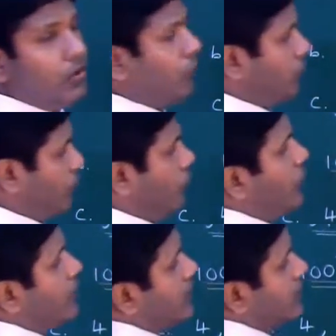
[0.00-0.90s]

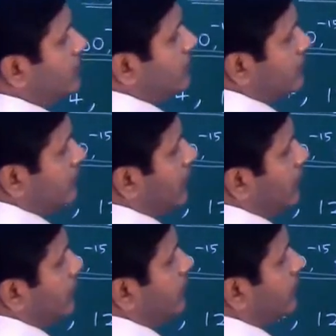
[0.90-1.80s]
40.
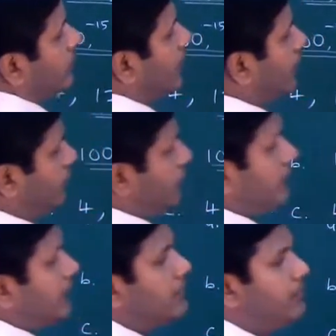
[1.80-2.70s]
There you go. I
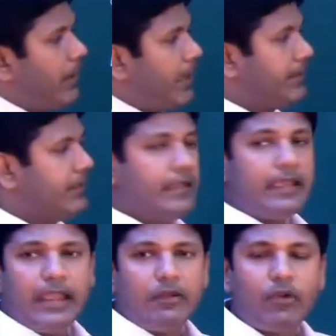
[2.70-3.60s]
filled in the blank.
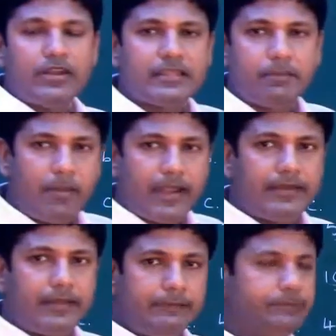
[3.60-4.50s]
And what's the
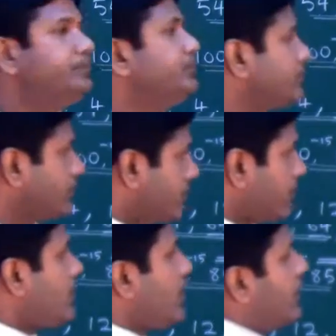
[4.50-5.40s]
pattern?
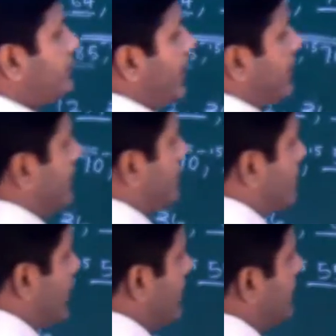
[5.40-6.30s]
Exactly.
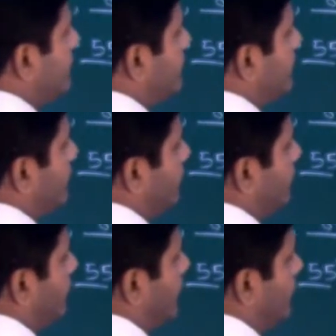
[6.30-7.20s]
Minus
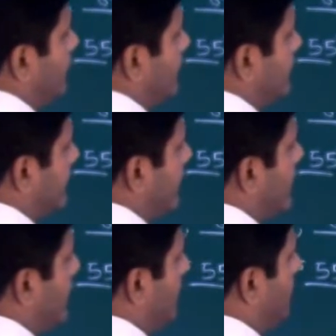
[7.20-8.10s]
15 is
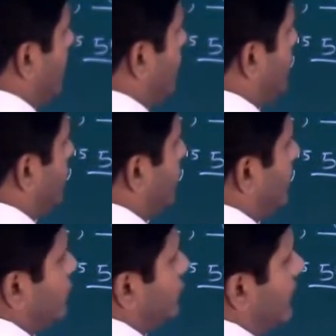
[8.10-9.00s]
the pattern for
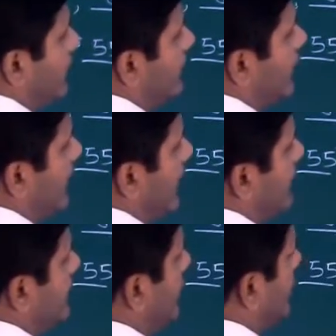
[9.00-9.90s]
this one. And then
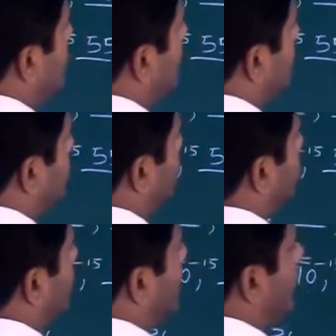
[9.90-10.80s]
add 10 is
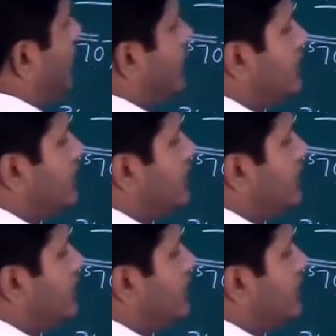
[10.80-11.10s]
for that one.